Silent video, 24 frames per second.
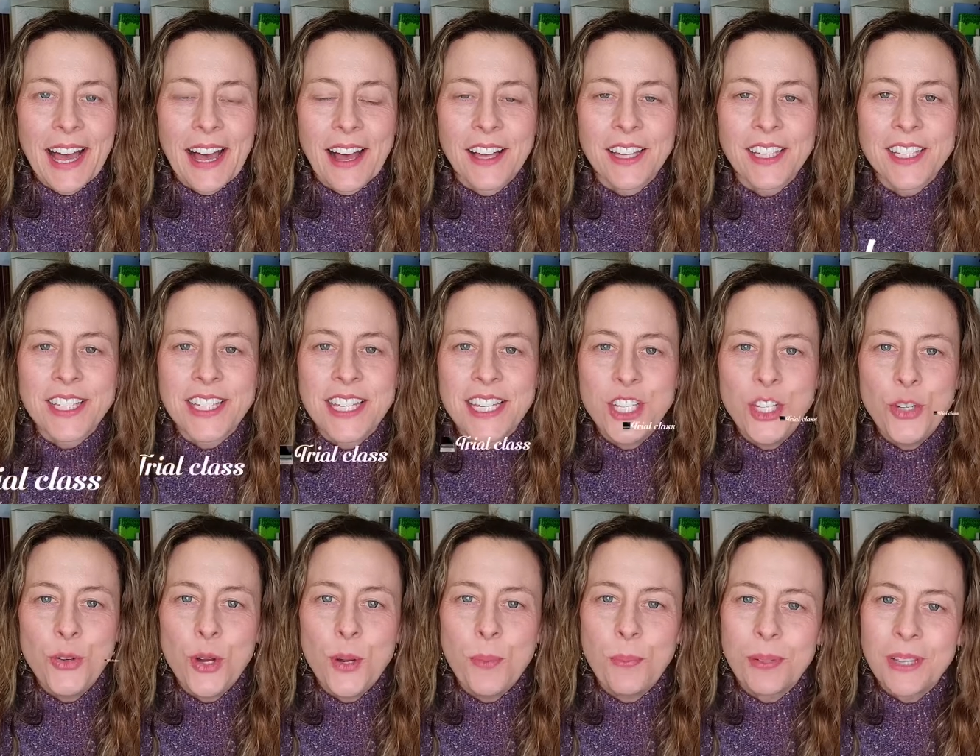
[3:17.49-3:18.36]
I'll send
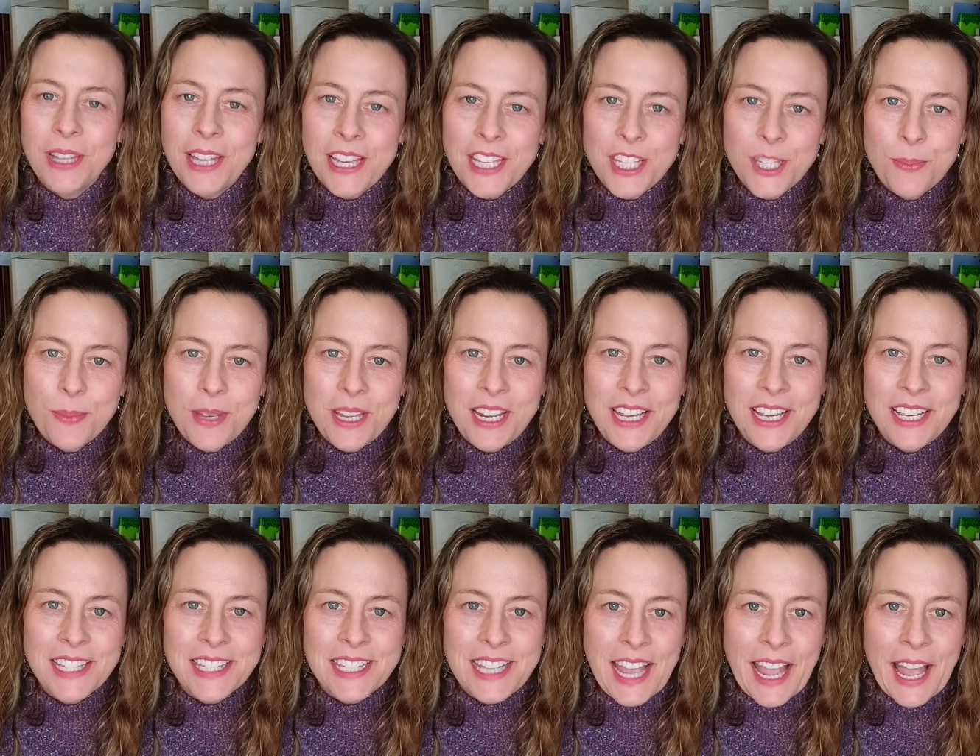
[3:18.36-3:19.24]
you a placement
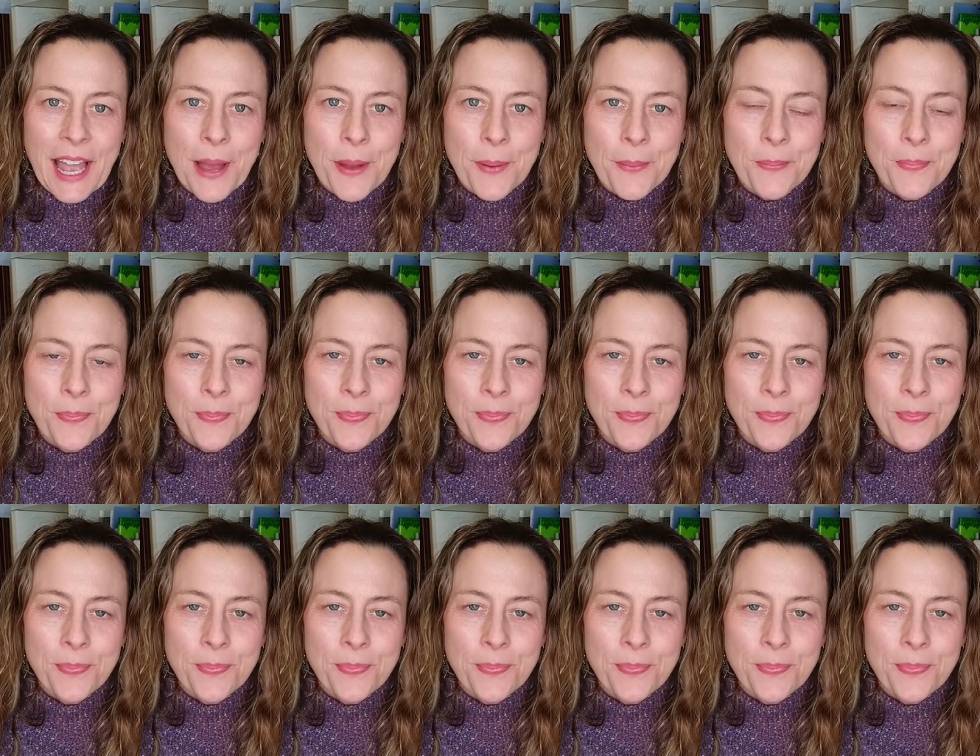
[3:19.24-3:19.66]
exam,